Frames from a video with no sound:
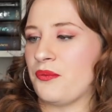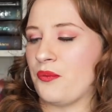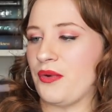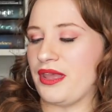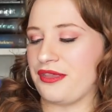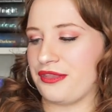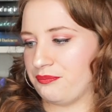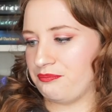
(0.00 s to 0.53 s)

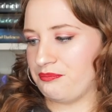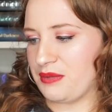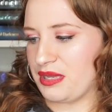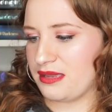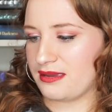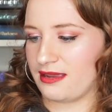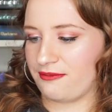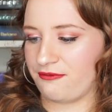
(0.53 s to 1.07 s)
with
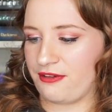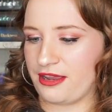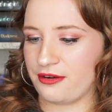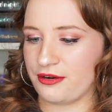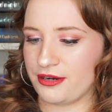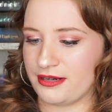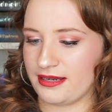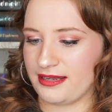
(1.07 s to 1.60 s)
me and fan
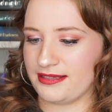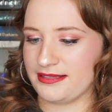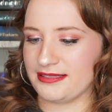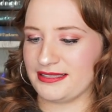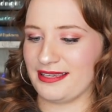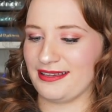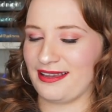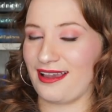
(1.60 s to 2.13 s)
art
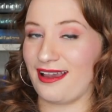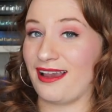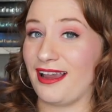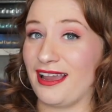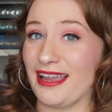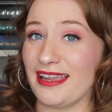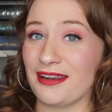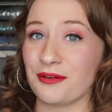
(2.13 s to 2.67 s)
is
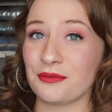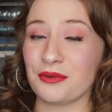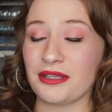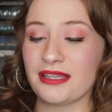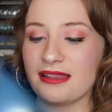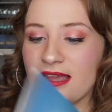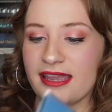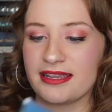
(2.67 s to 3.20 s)
I
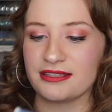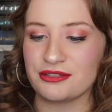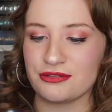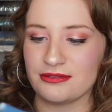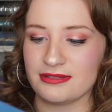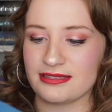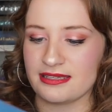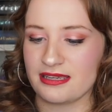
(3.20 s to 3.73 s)
really like
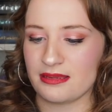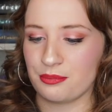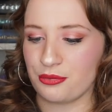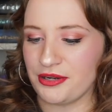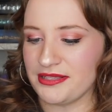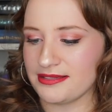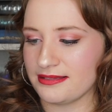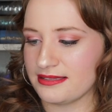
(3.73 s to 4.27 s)
to see
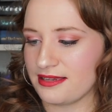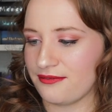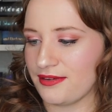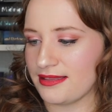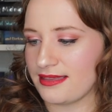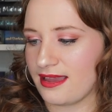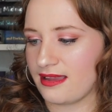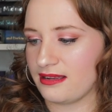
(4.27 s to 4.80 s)
prints and stuff
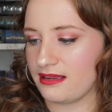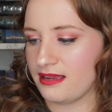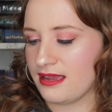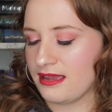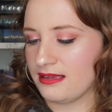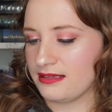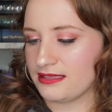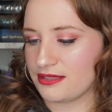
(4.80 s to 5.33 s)
like that
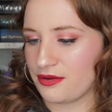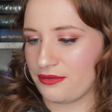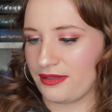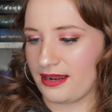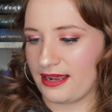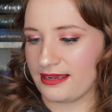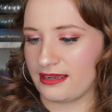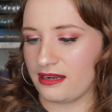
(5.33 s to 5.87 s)
so
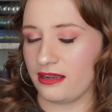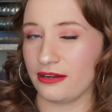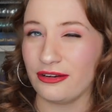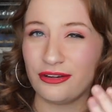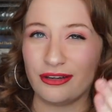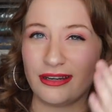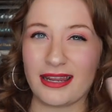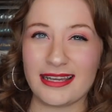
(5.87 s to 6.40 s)
that I get a
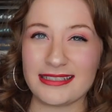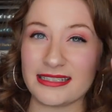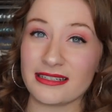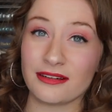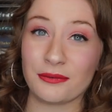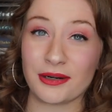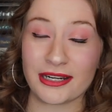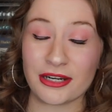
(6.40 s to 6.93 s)
good
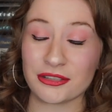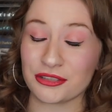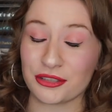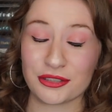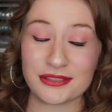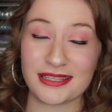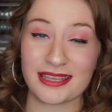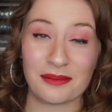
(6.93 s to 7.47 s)
idea of what a character
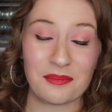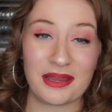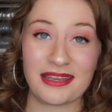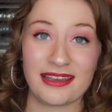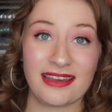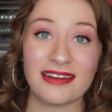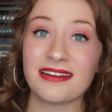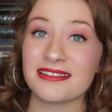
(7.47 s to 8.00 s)
looks like in my
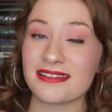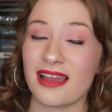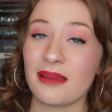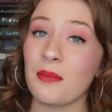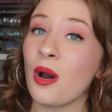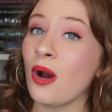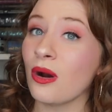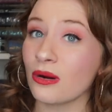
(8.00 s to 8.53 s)
head, because
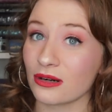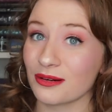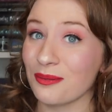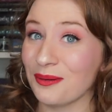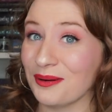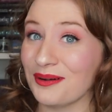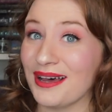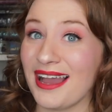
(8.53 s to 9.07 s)
I'm
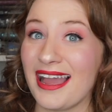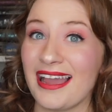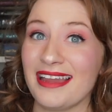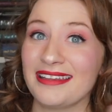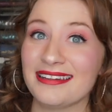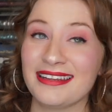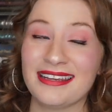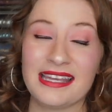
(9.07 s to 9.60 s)
horrible
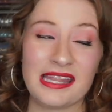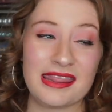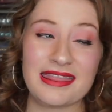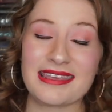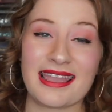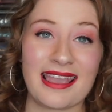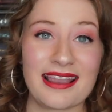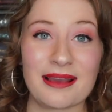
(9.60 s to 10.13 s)
at
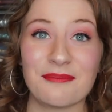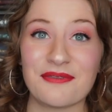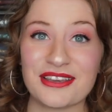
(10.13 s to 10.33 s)
thinking up